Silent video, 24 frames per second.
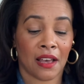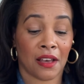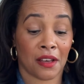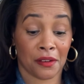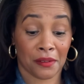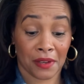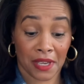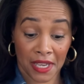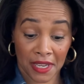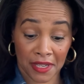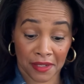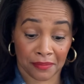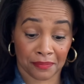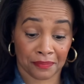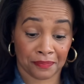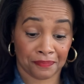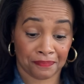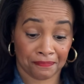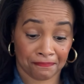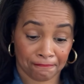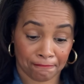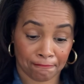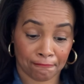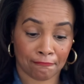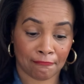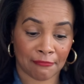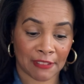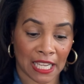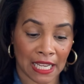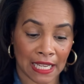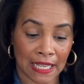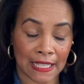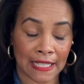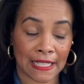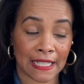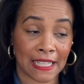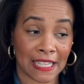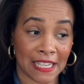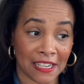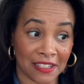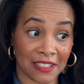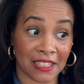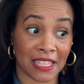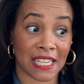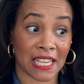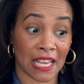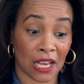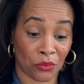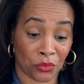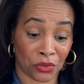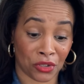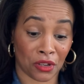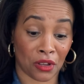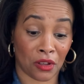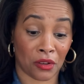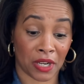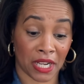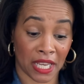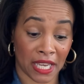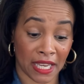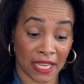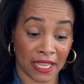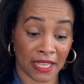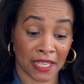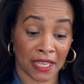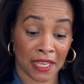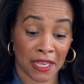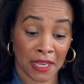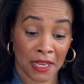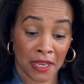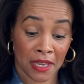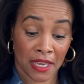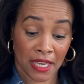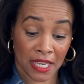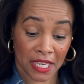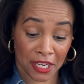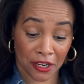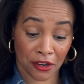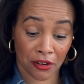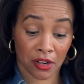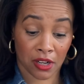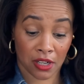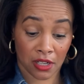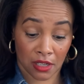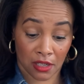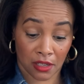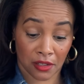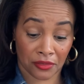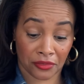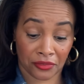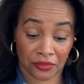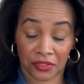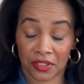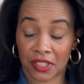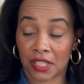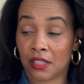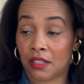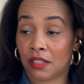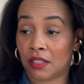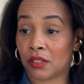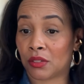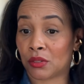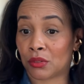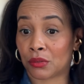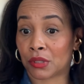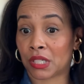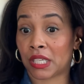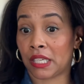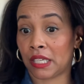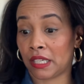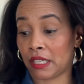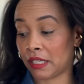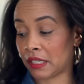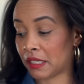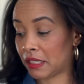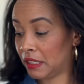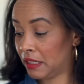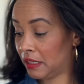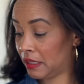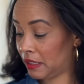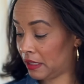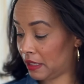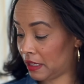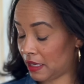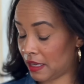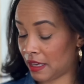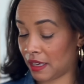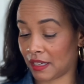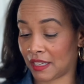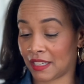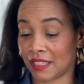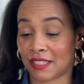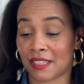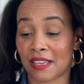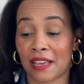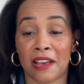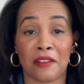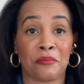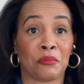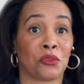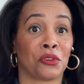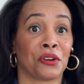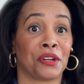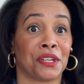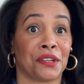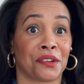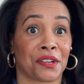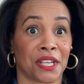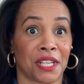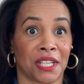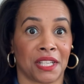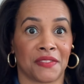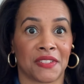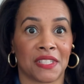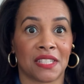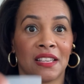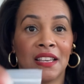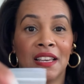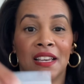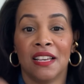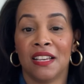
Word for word: Okay, clearly I went on a ear cuff little kick because I have more ear cuffs.